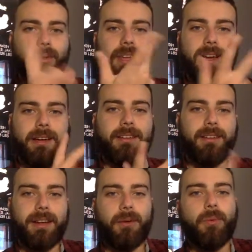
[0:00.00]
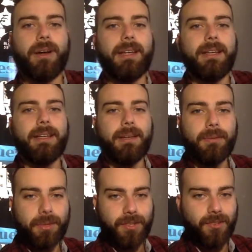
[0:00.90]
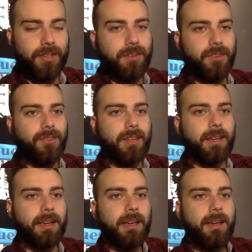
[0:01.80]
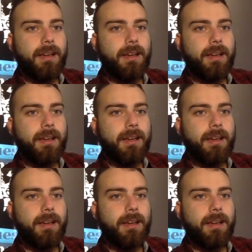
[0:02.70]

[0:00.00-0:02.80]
So they kind of did like a 180, which is interesting.